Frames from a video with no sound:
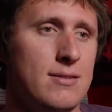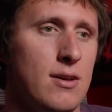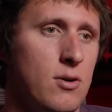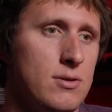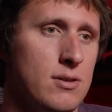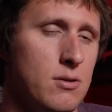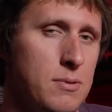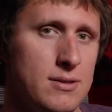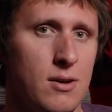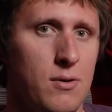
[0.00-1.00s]
so it's a little
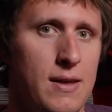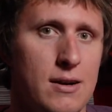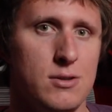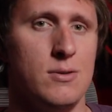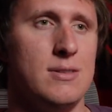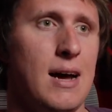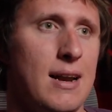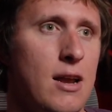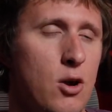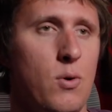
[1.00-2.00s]
bit slower there, so it's
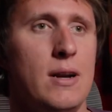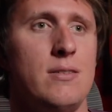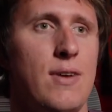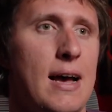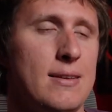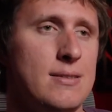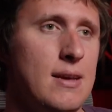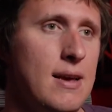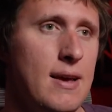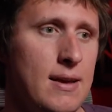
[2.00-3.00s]
not quite as fast
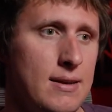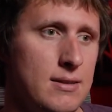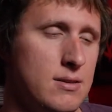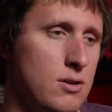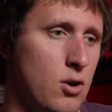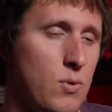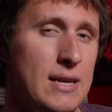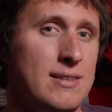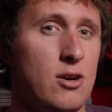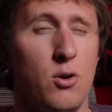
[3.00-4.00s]
as, you know,
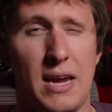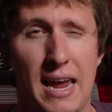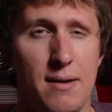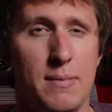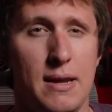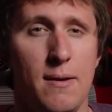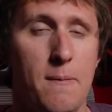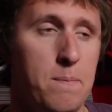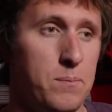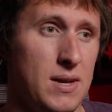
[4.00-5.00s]
RAID 0 can be,
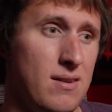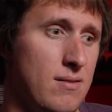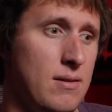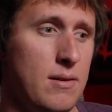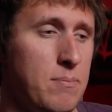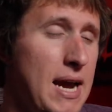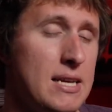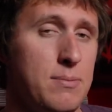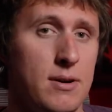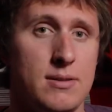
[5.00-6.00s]
but in my
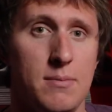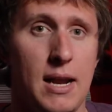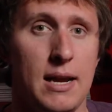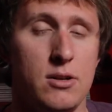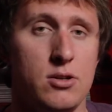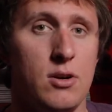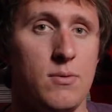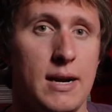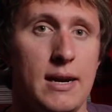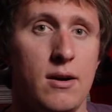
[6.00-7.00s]
experience, I mean, I can show you
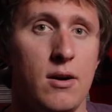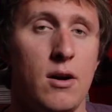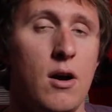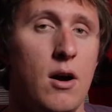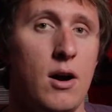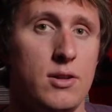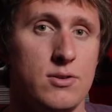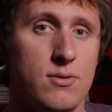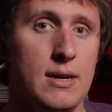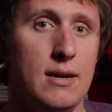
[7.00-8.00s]
right here on
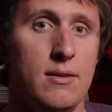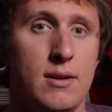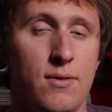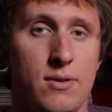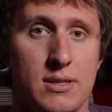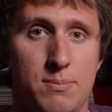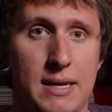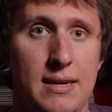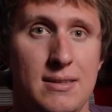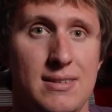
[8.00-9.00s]
screen the different
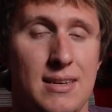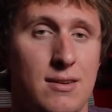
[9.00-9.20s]
speeds, and